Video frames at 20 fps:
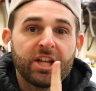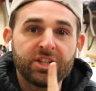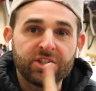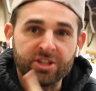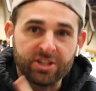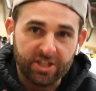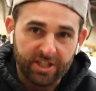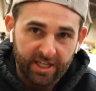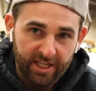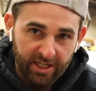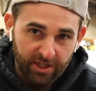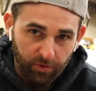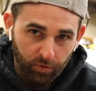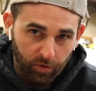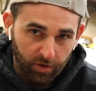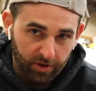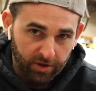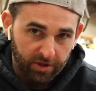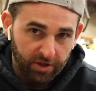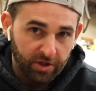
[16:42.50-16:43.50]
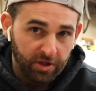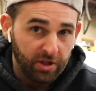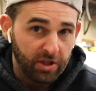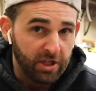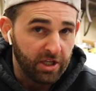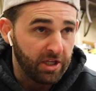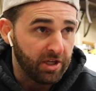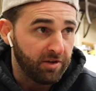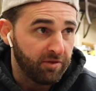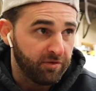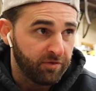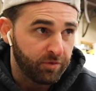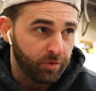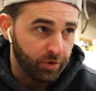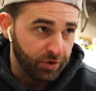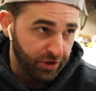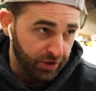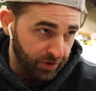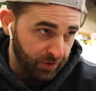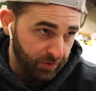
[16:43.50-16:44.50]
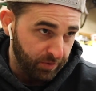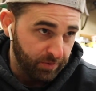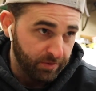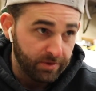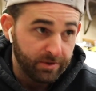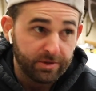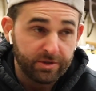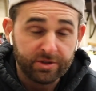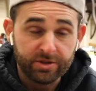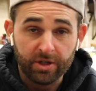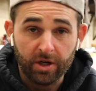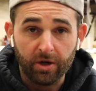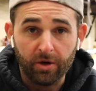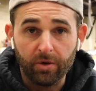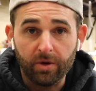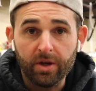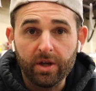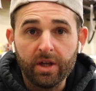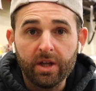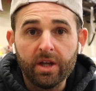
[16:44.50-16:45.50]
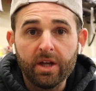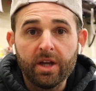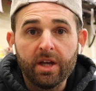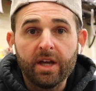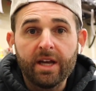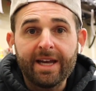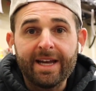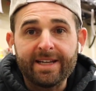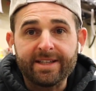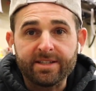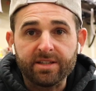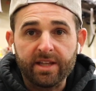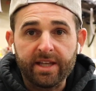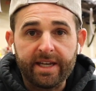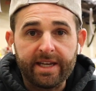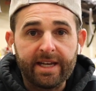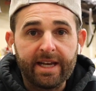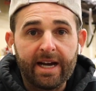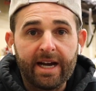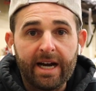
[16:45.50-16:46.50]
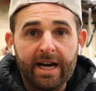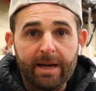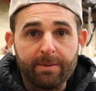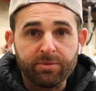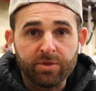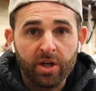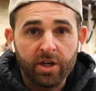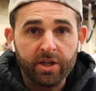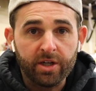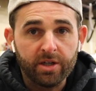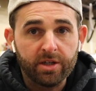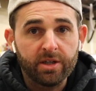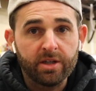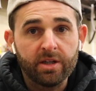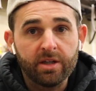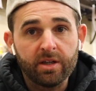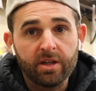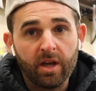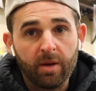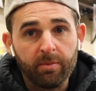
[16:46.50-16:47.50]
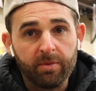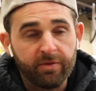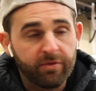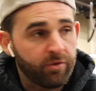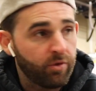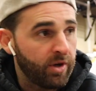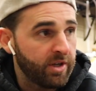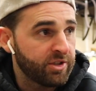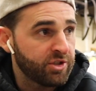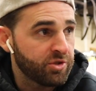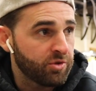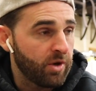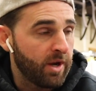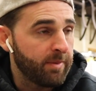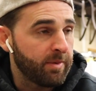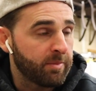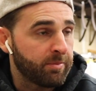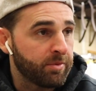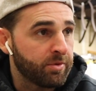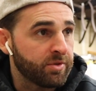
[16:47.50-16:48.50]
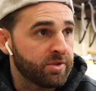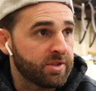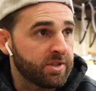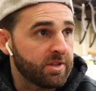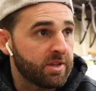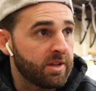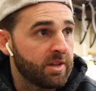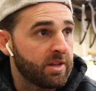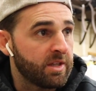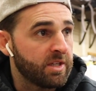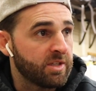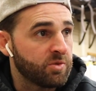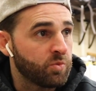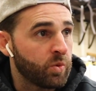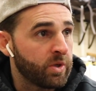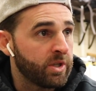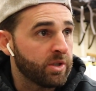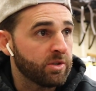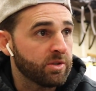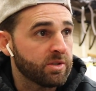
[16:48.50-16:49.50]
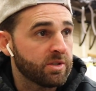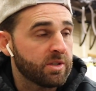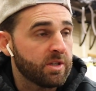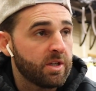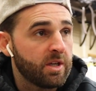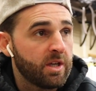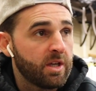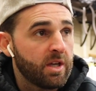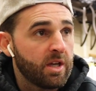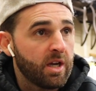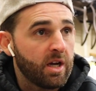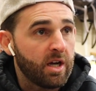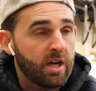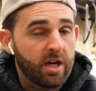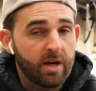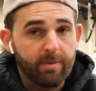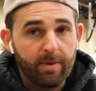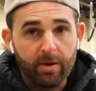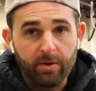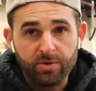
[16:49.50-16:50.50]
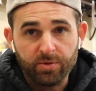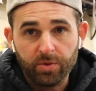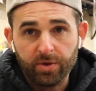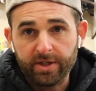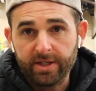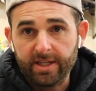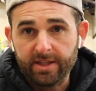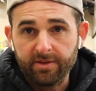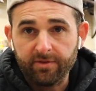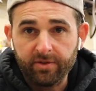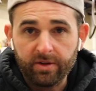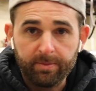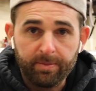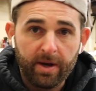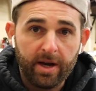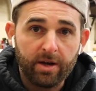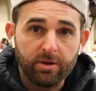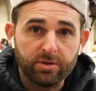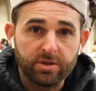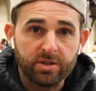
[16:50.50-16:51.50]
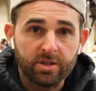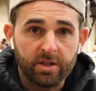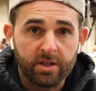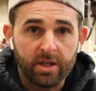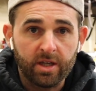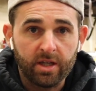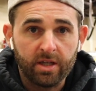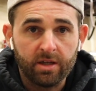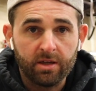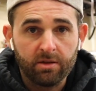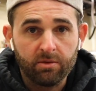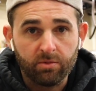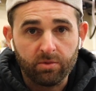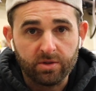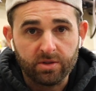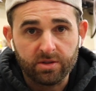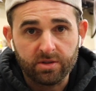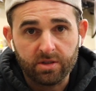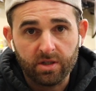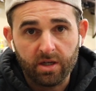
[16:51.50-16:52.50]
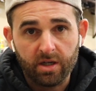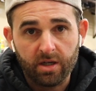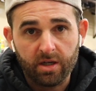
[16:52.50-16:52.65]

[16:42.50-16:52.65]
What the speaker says: to get it working for you. So it's late, I'm tired. Before I ceramic boosted these wheels, I was working at the flip house again, was